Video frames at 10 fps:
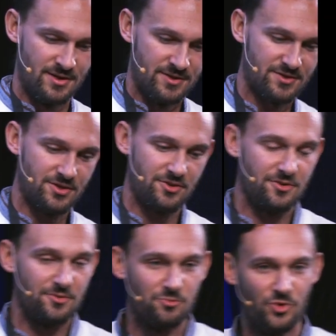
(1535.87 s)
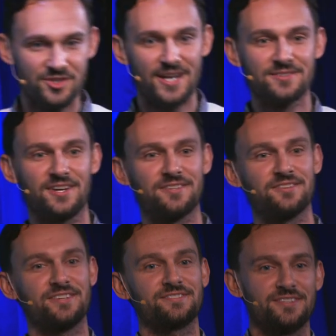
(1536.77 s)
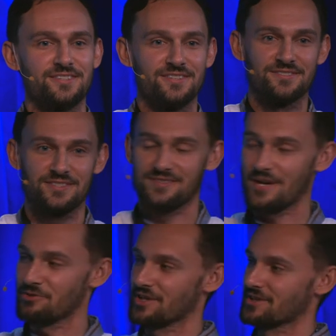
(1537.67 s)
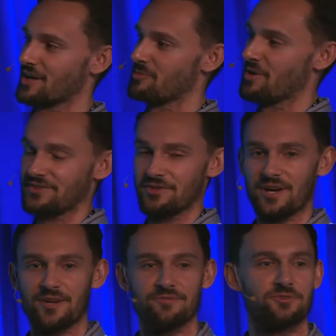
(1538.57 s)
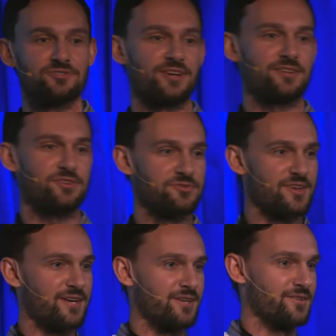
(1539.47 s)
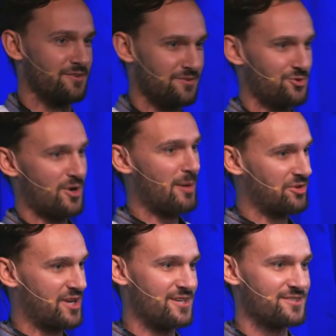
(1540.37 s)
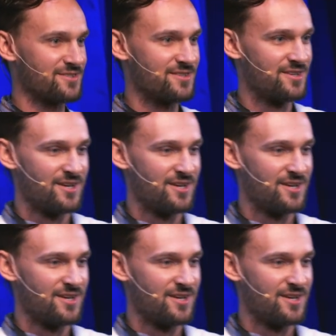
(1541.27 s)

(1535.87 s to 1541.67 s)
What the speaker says: So one downside to this is that would get kind of messy, right, if you're trying to use that in your application,